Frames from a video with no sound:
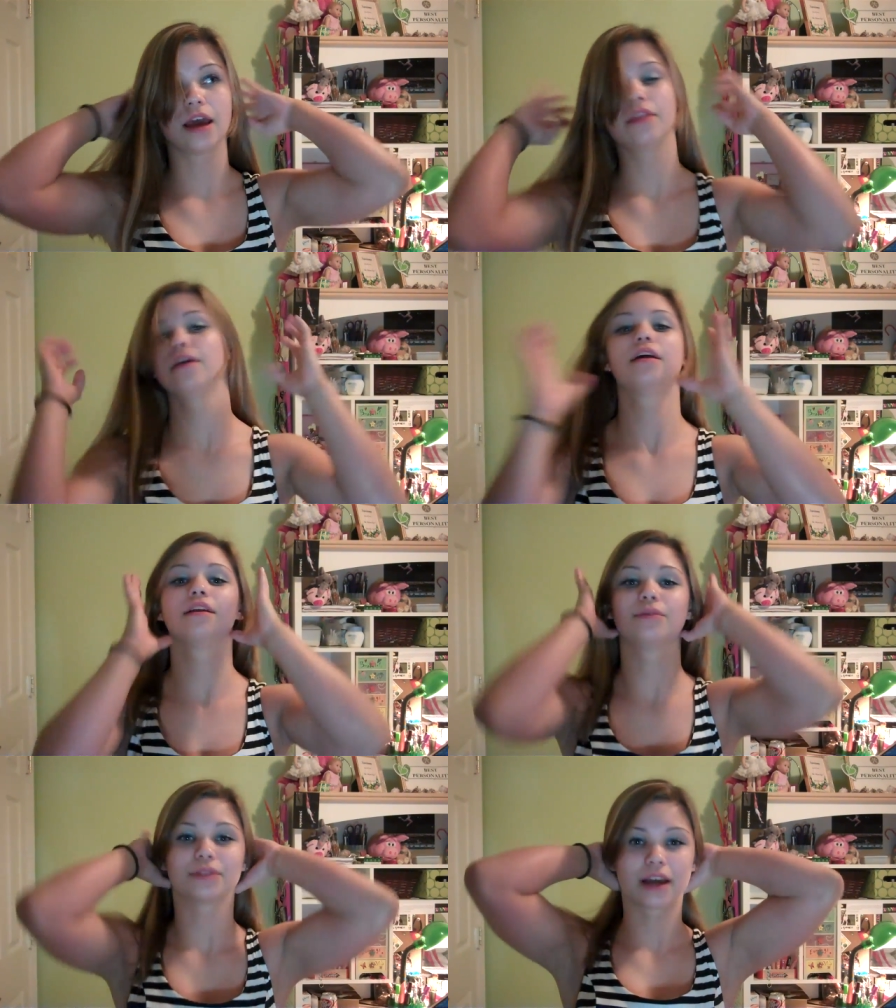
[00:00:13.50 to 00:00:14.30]
and
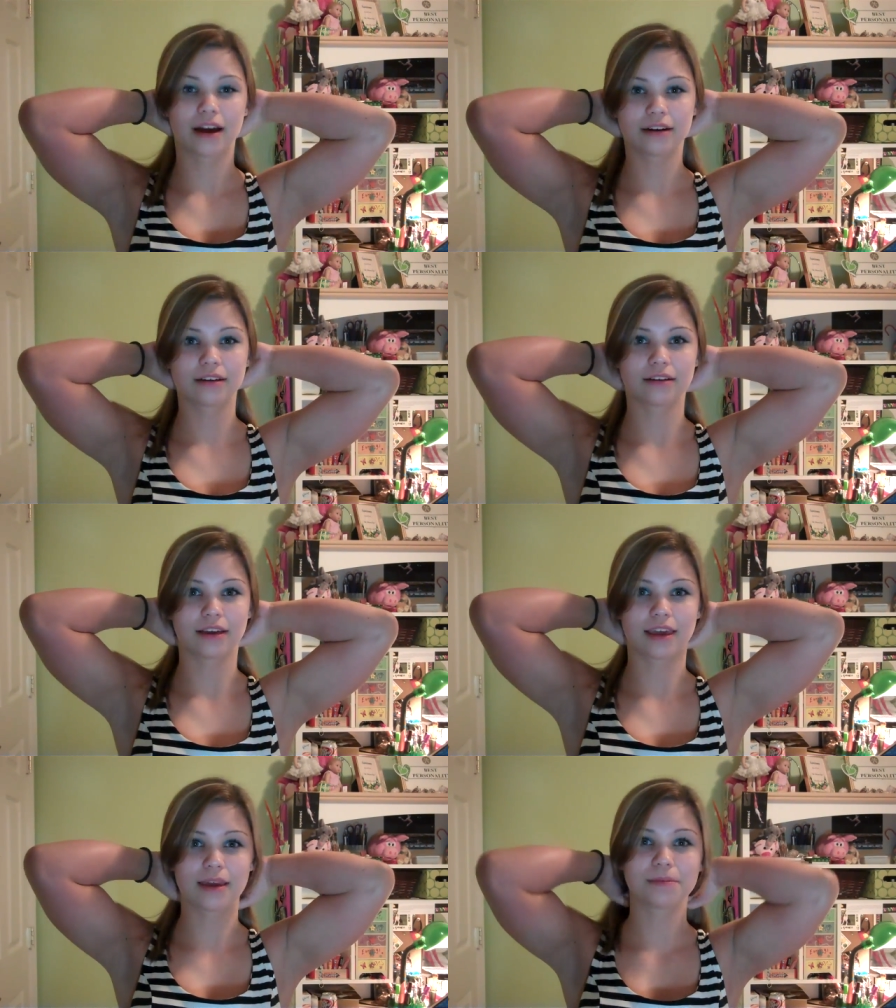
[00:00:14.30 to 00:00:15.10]
then it was kind of,
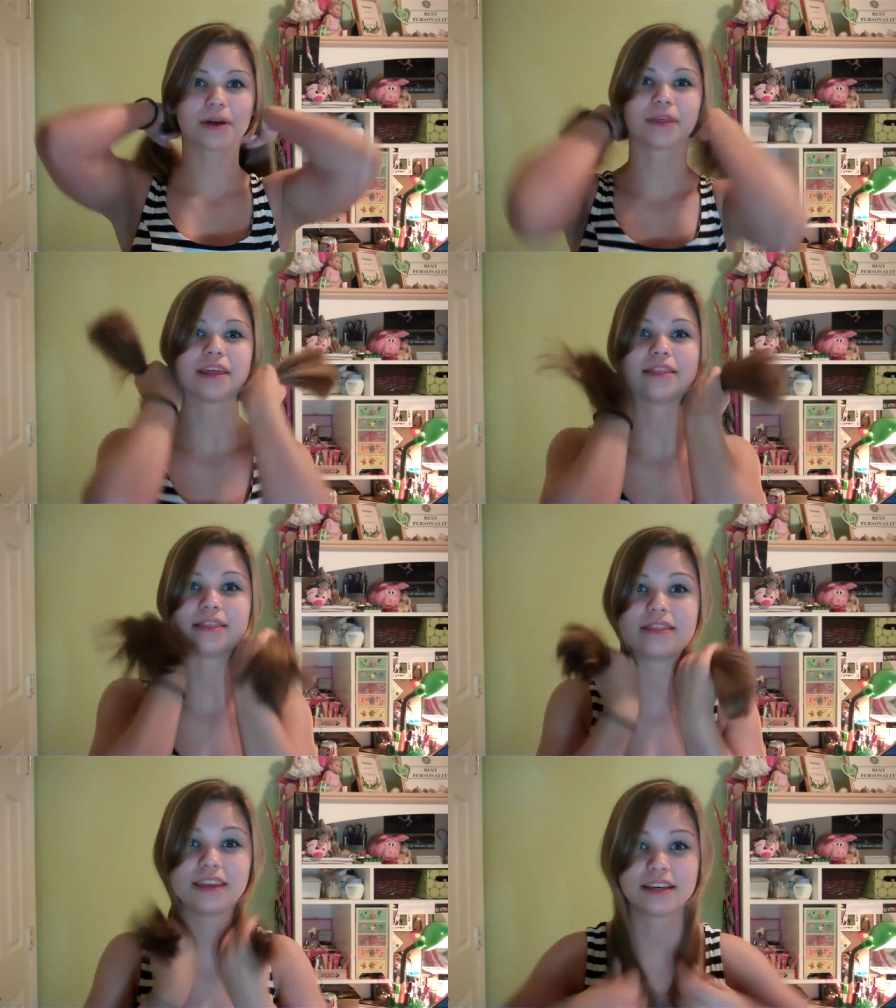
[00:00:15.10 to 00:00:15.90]
it came down like
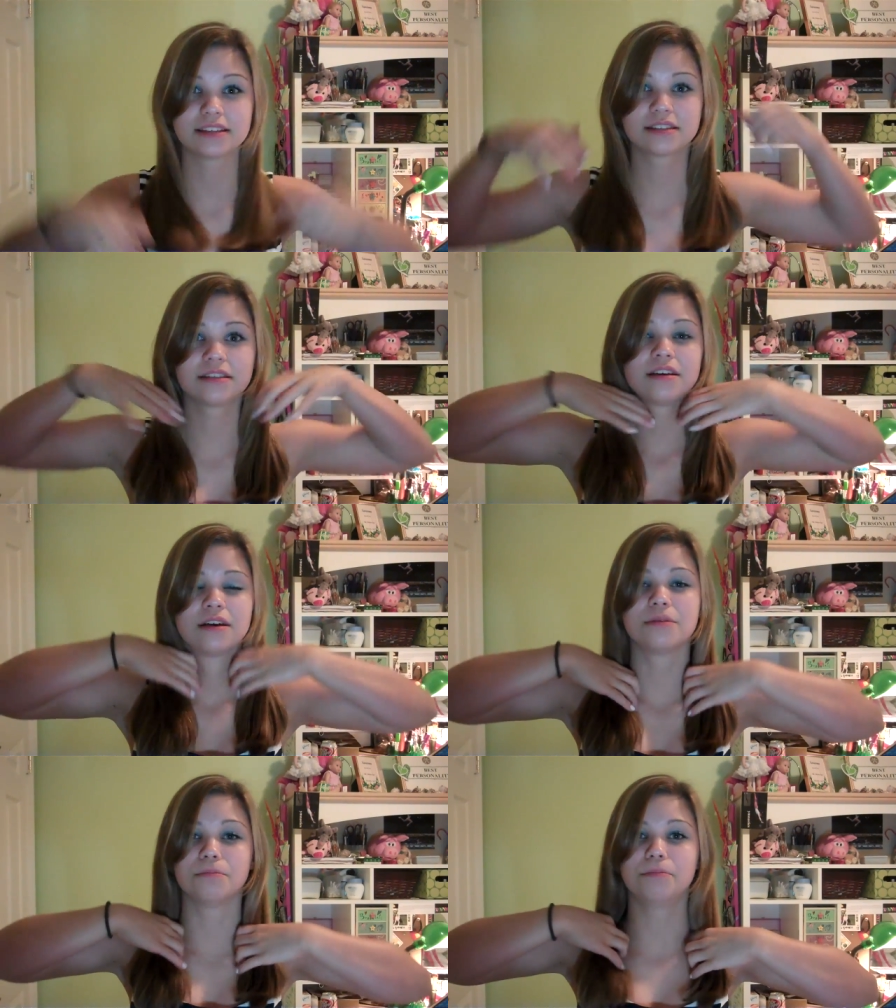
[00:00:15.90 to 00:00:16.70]
this,
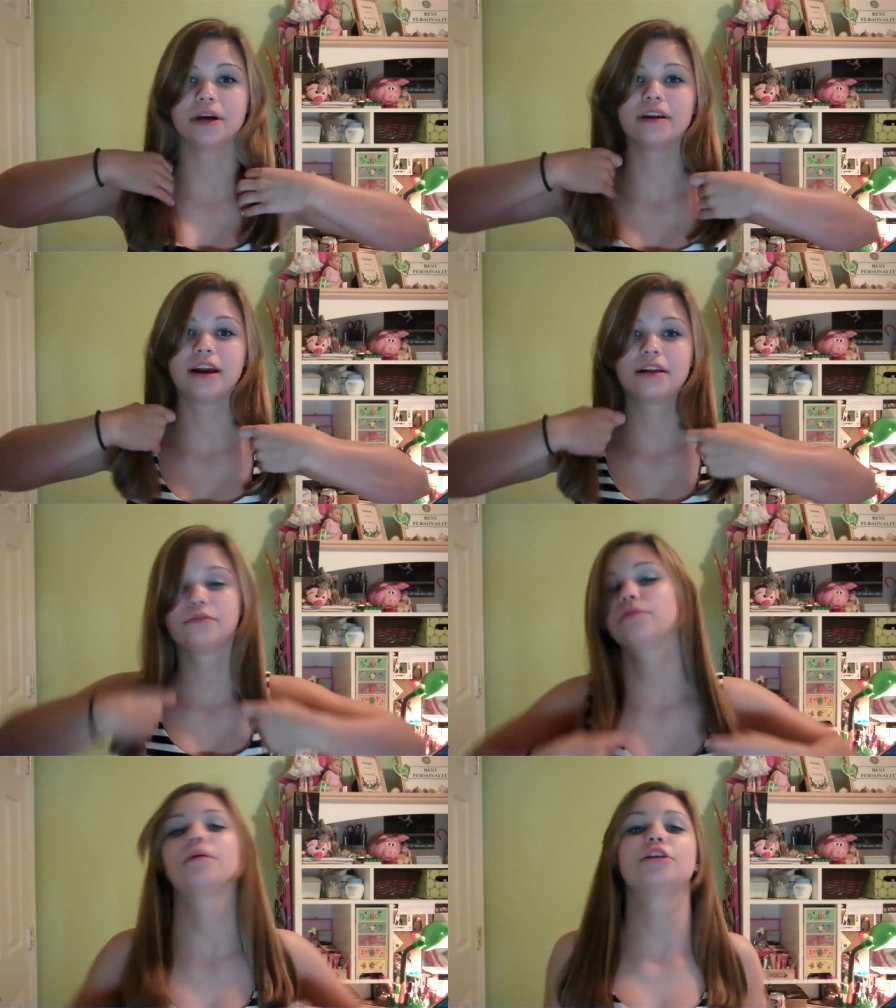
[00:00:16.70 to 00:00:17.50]
but I
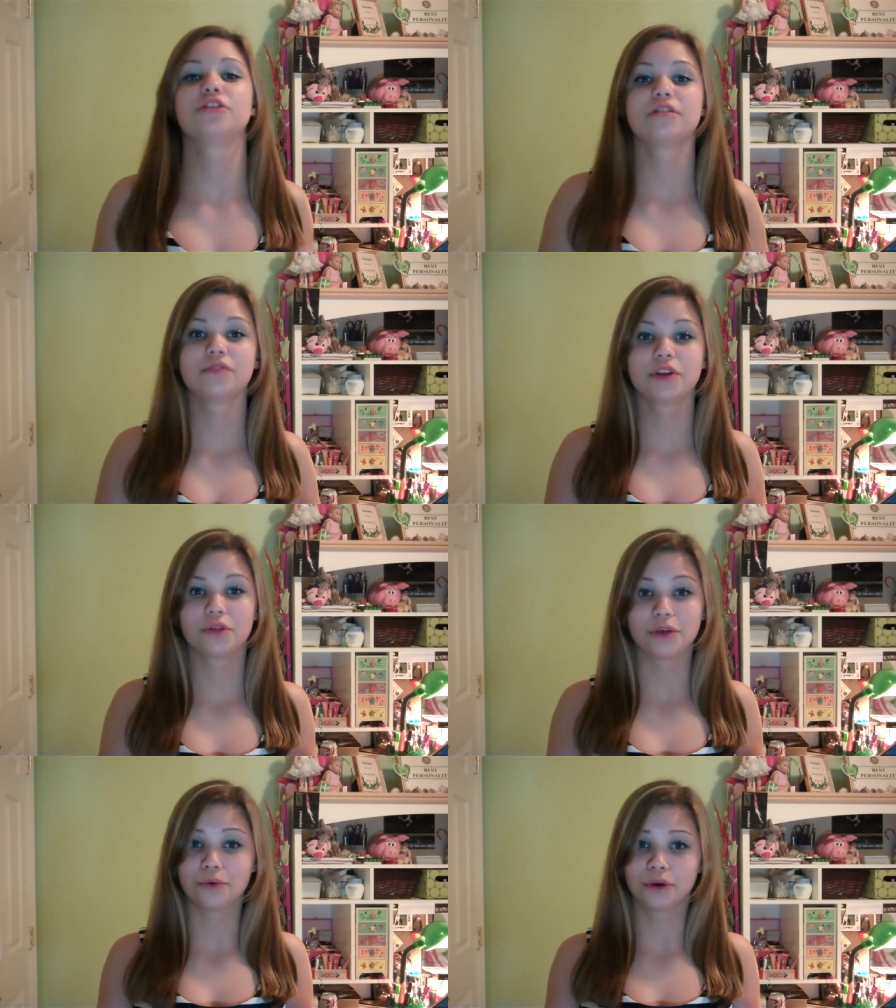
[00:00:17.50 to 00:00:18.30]
didn't really mention in the
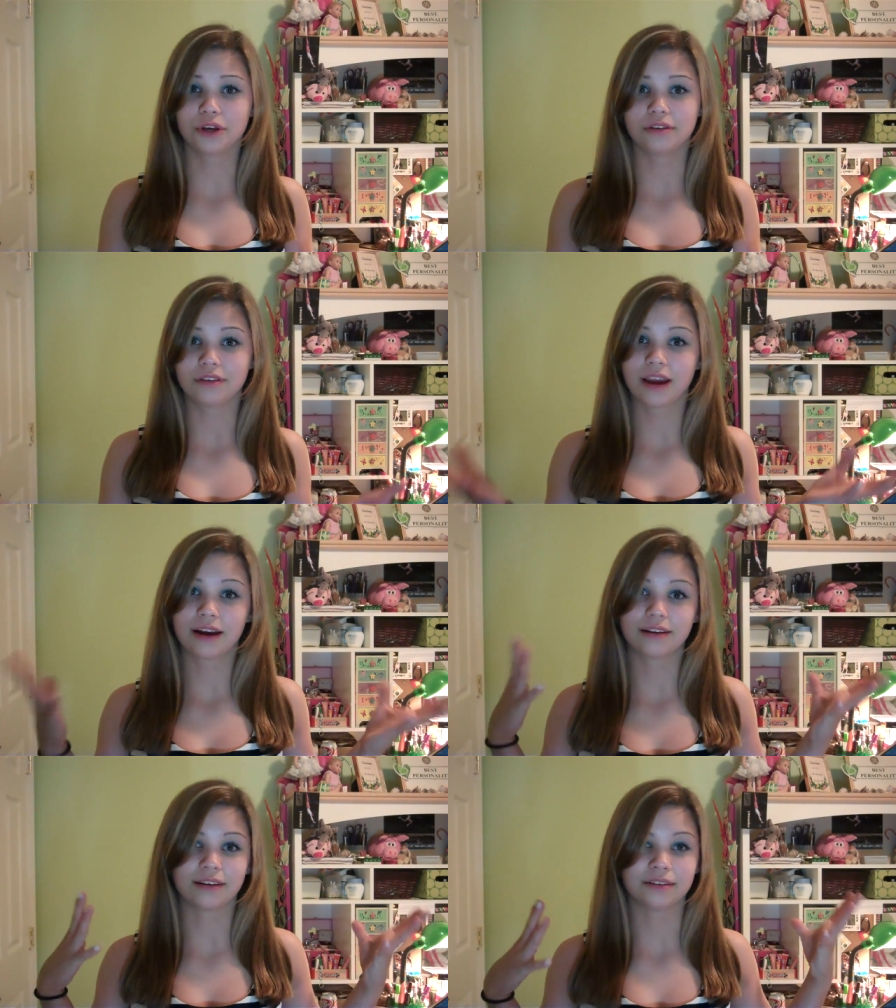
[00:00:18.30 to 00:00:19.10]
video that you could
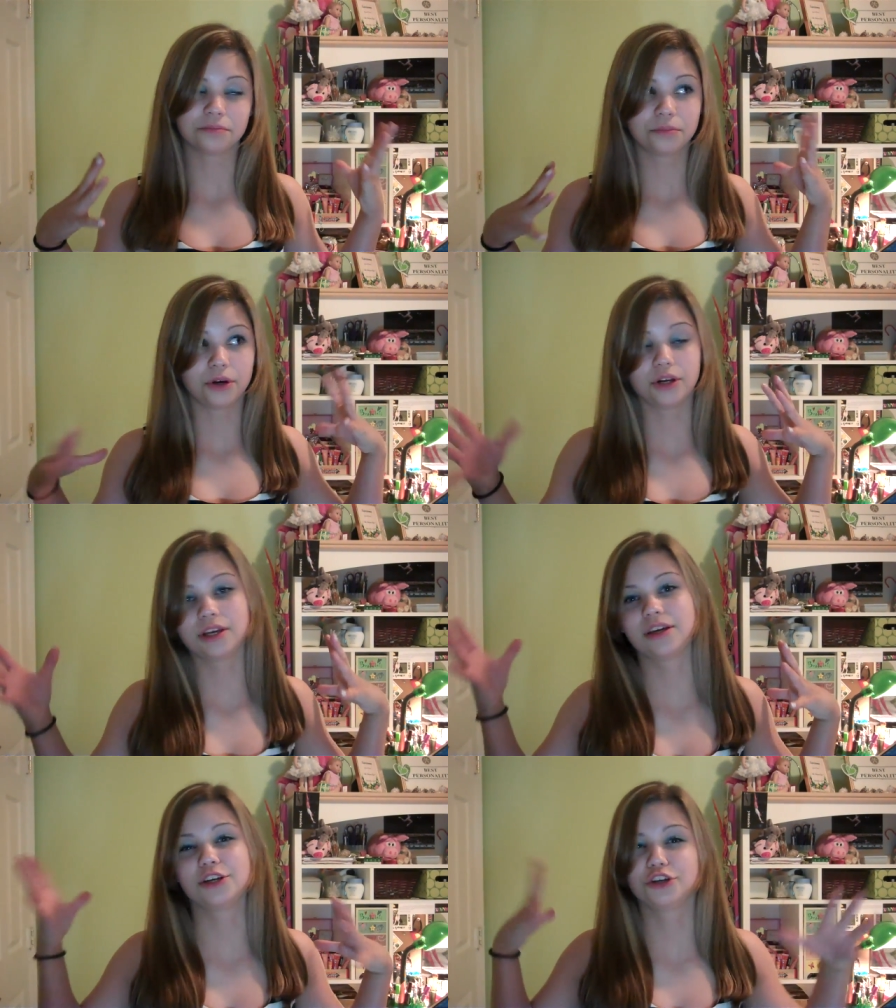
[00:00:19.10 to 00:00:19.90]
kind of put
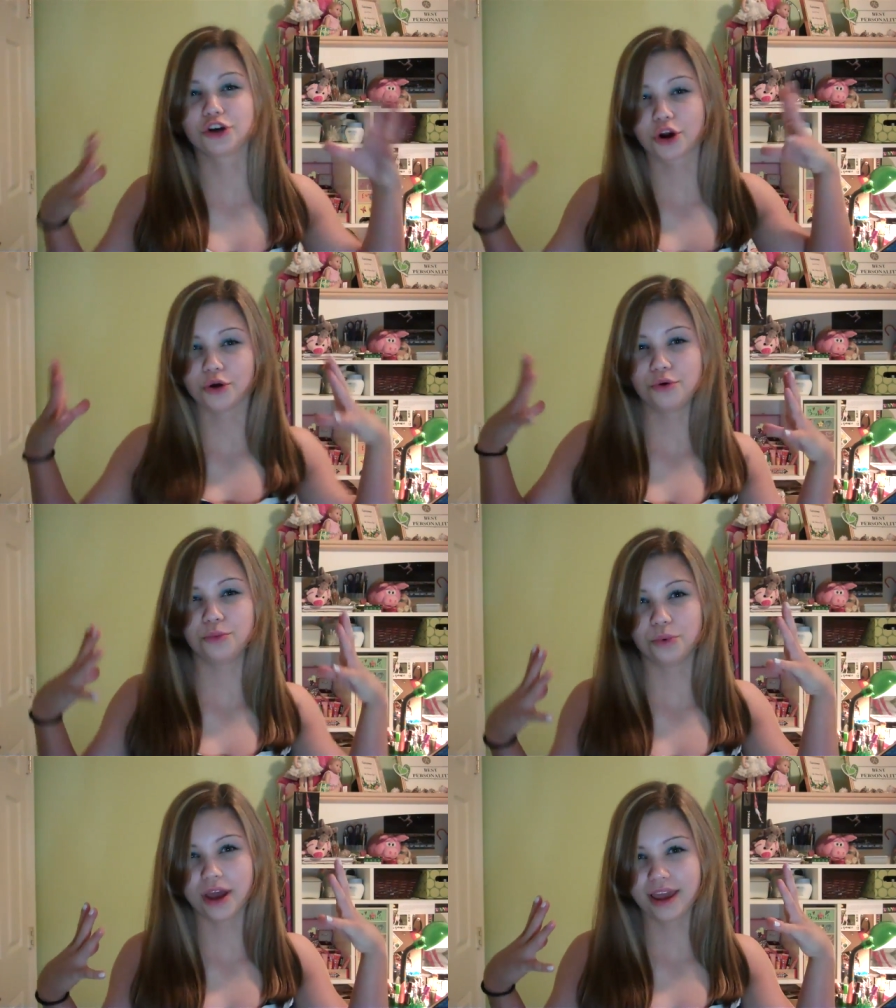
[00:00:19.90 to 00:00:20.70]
it in your
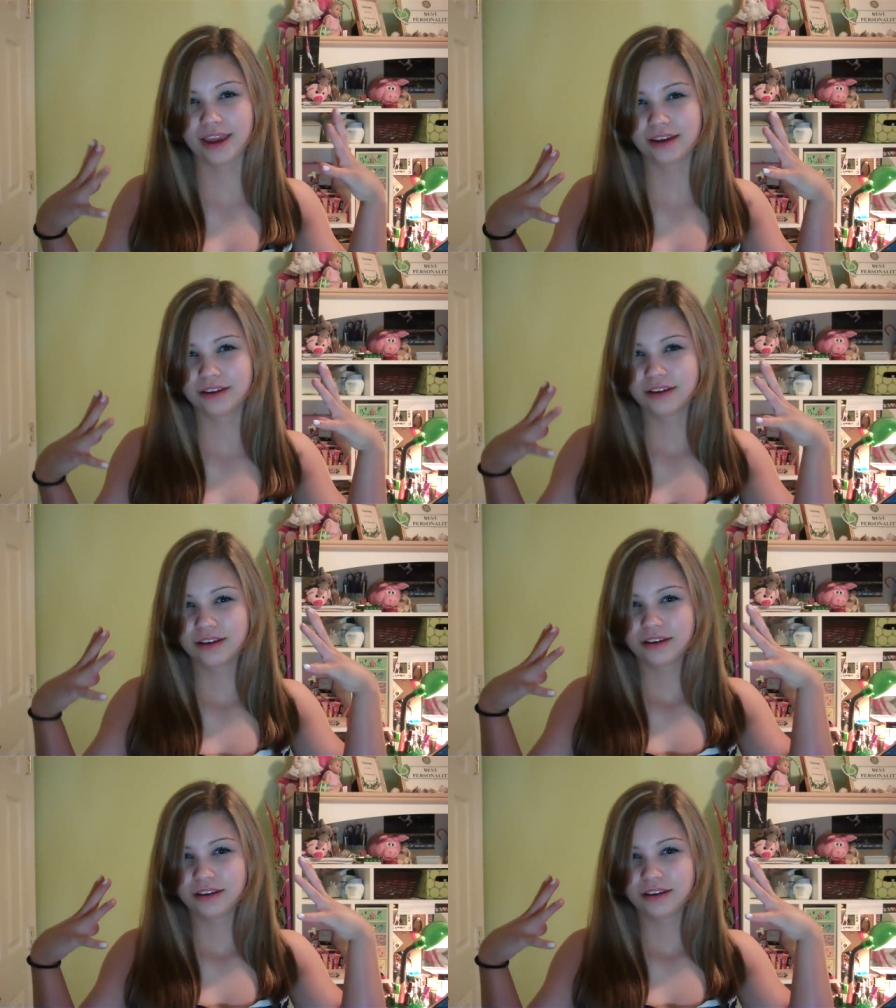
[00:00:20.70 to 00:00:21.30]
own way.